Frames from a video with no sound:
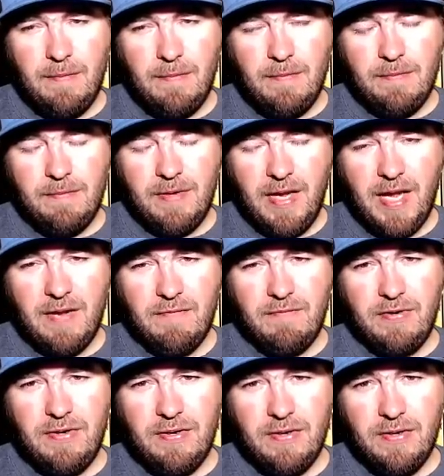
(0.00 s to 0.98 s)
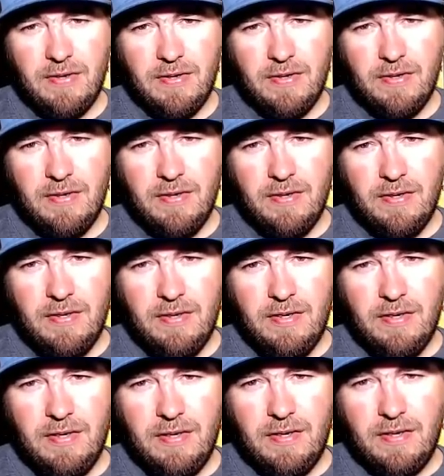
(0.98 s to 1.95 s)
heavy.
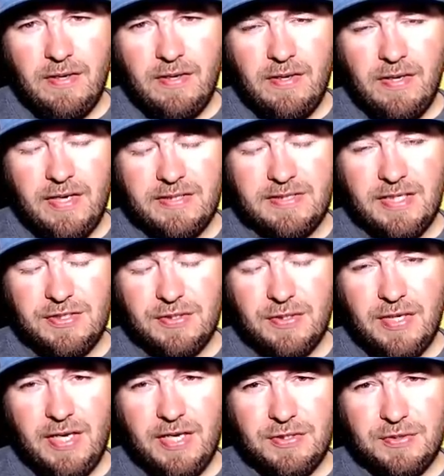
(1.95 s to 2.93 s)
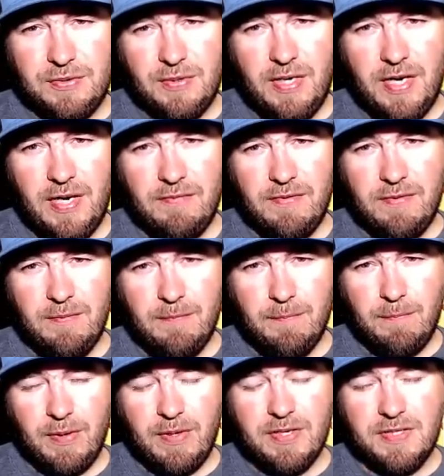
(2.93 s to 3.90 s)
It's actually extra heavy,
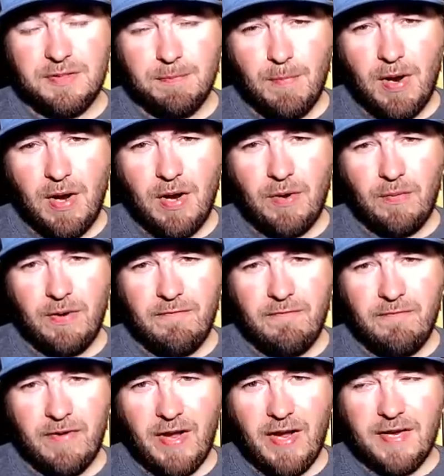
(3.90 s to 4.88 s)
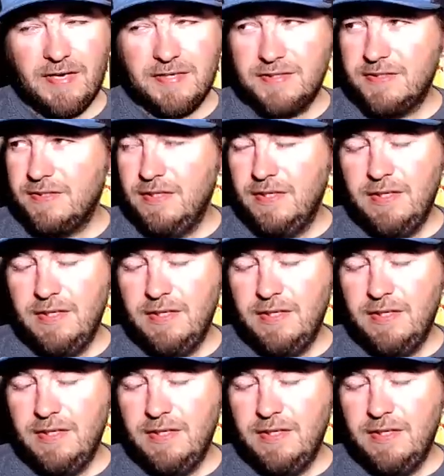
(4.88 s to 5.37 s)
but it's moderate fast.